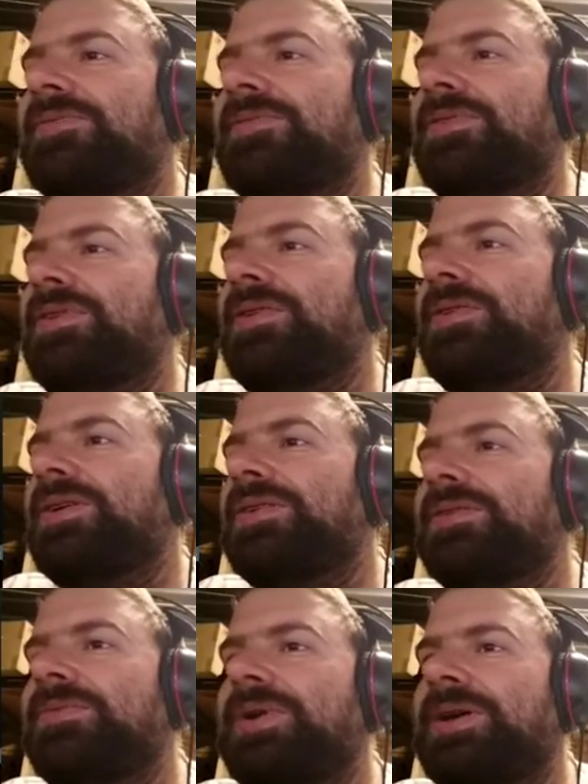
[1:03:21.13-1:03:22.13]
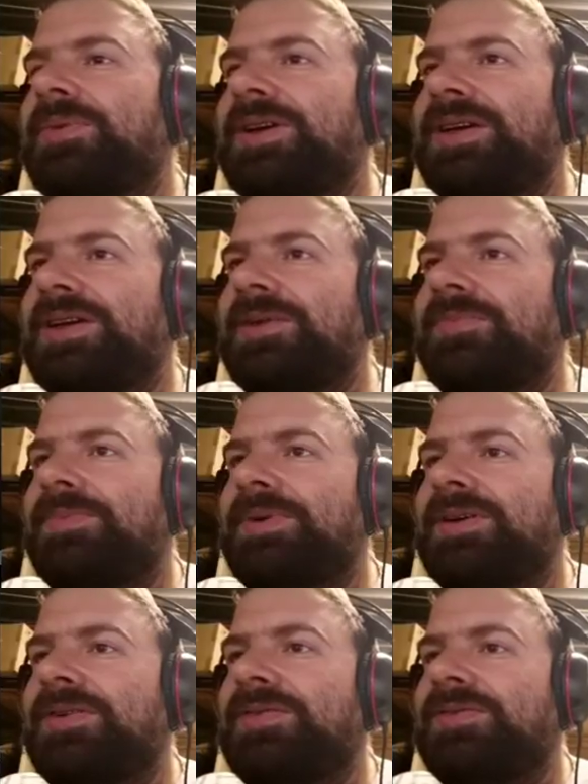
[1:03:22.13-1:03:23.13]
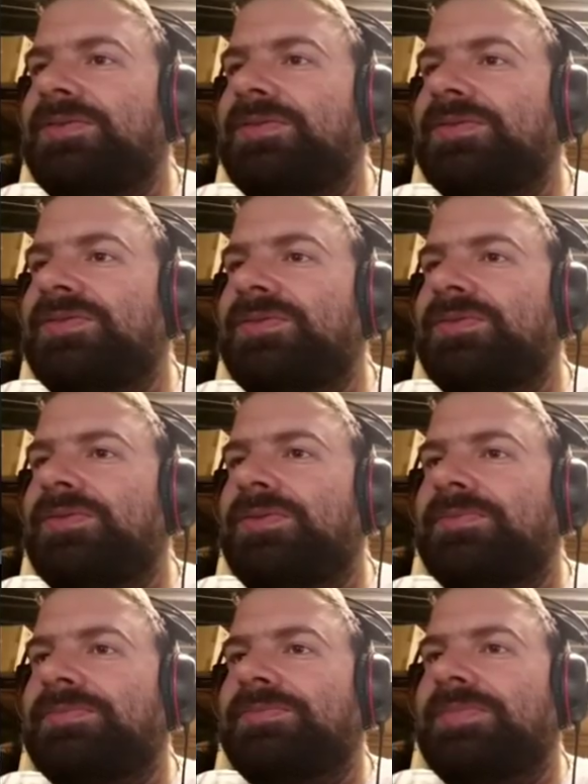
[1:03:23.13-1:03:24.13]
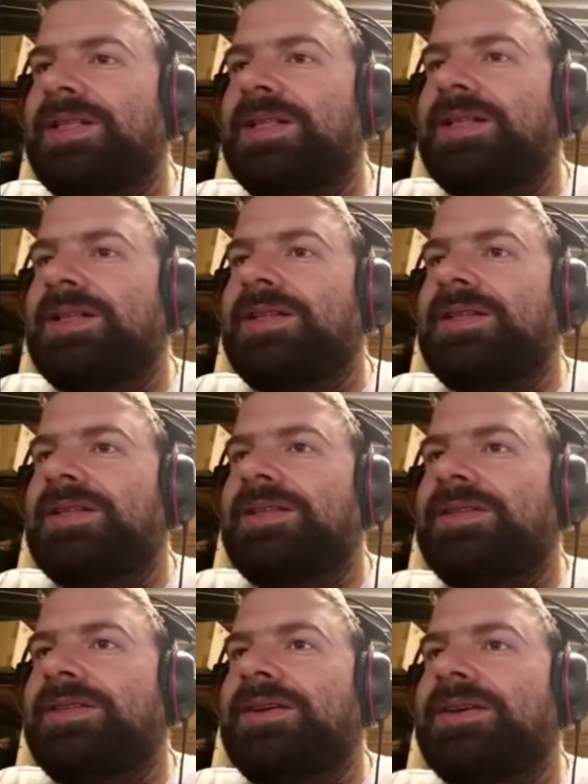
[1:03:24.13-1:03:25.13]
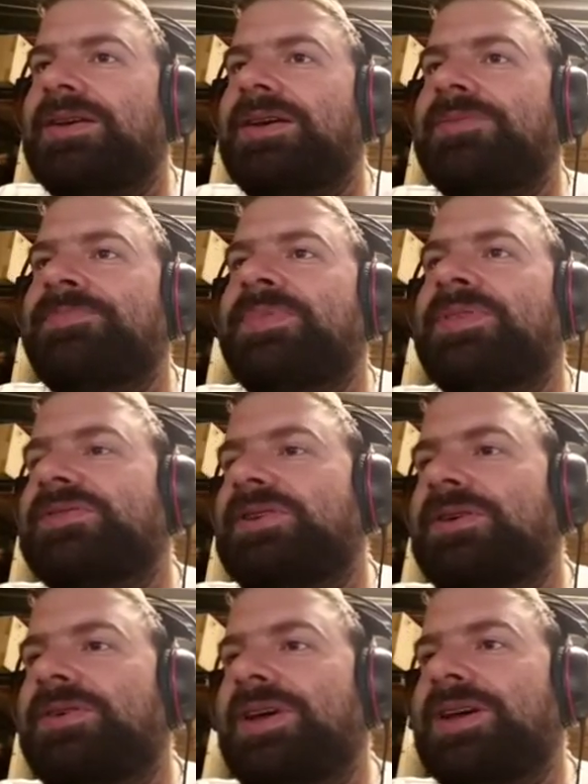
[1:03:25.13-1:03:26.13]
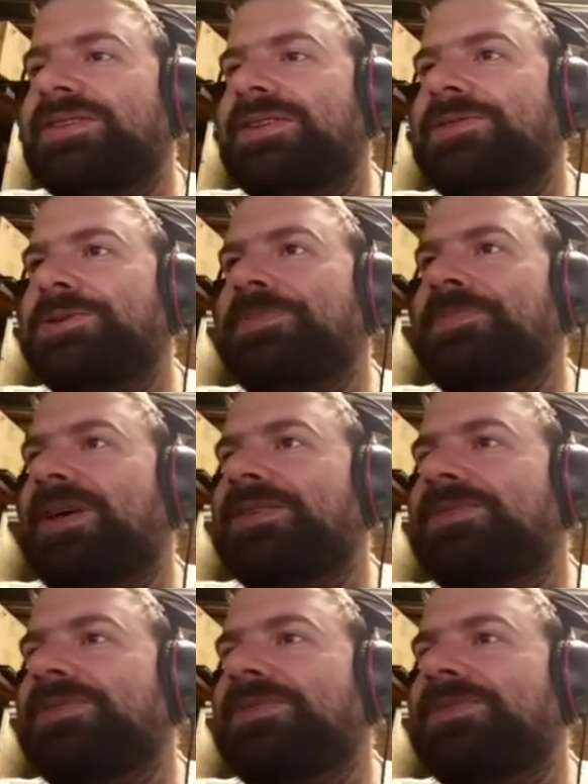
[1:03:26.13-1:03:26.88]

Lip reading: You know, because she's from the underworld, and I have to go and wake my kid up and go to school.